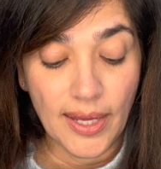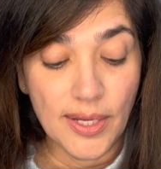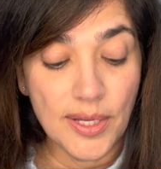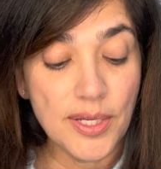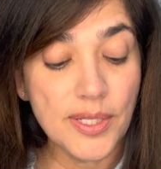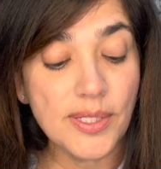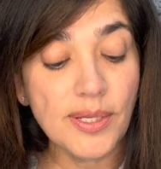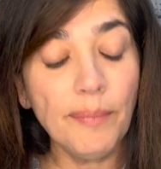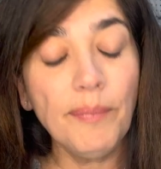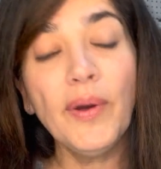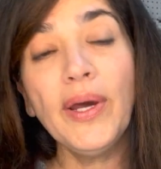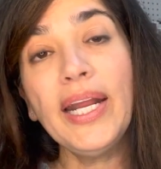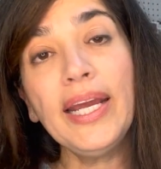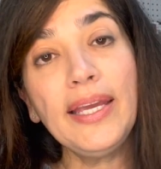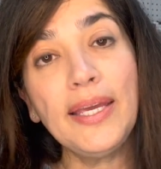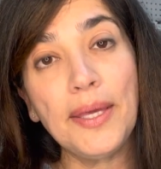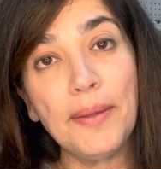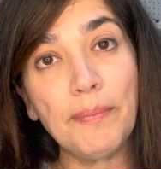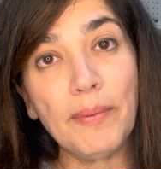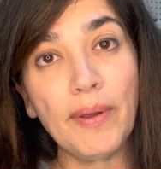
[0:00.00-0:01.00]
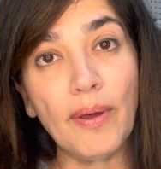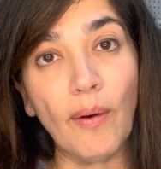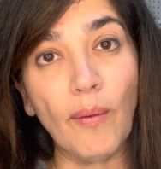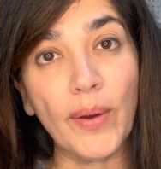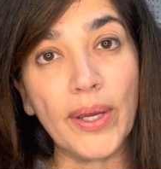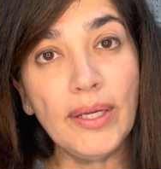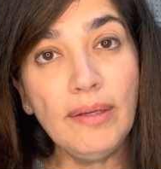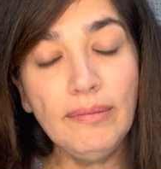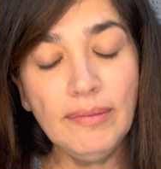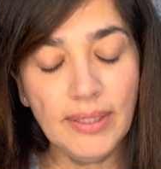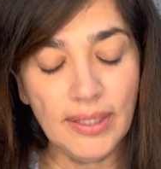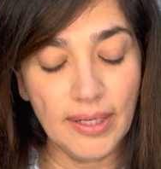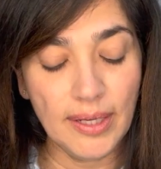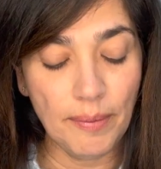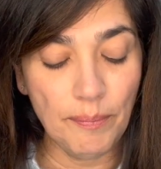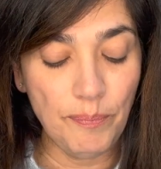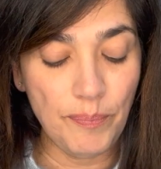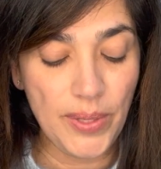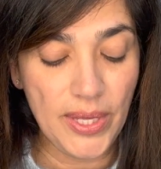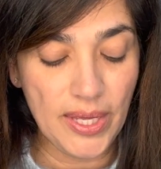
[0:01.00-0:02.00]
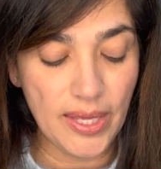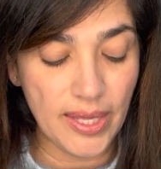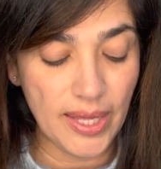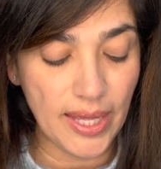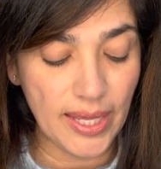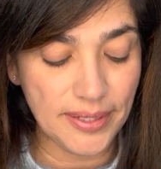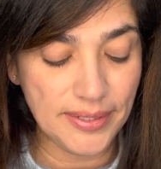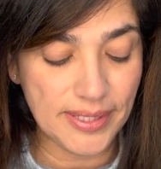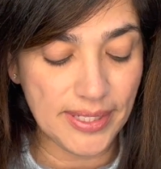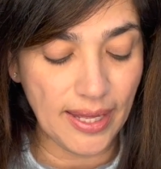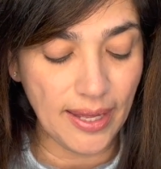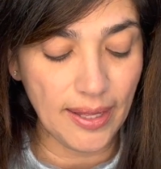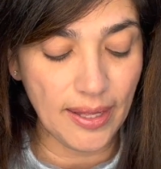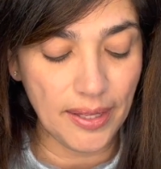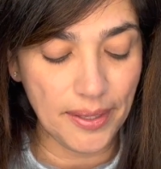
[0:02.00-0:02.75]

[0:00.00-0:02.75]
So I'm going to keep going because,